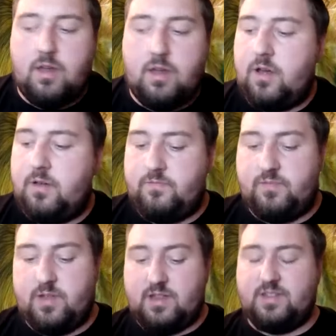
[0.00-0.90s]
um,
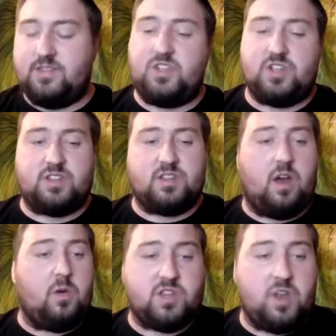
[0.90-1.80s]
just
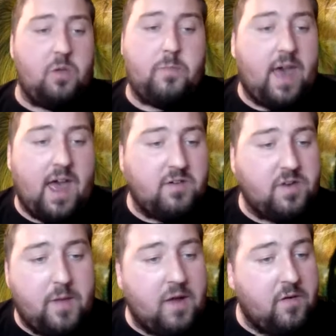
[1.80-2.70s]
I was an au pair in
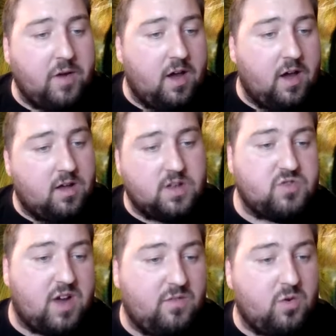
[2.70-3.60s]
America. I've
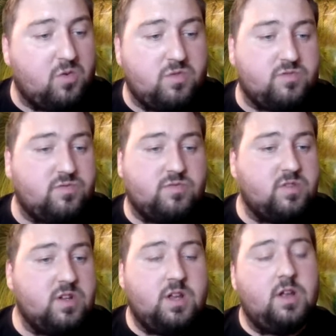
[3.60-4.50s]
travelled
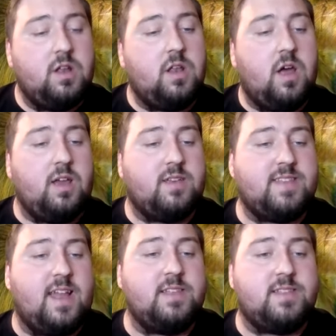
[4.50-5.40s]
like
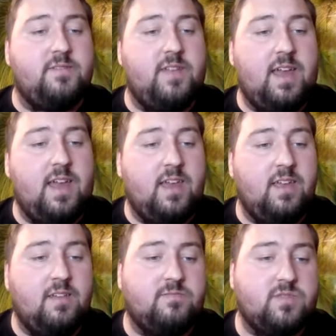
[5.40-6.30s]

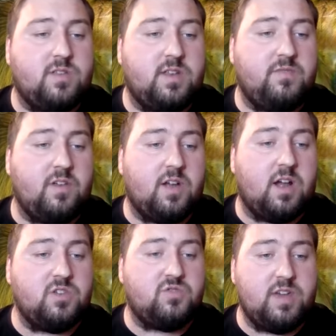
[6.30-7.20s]
extensively to different
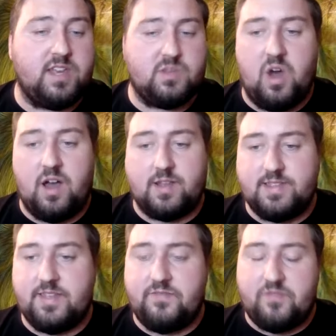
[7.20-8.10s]
countries, worked
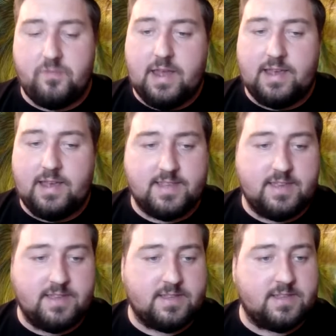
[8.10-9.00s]
in different
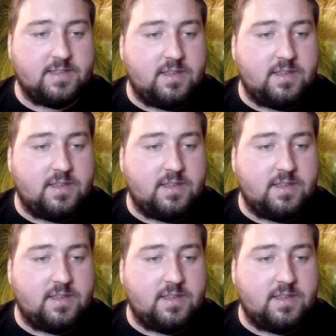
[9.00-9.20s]
places.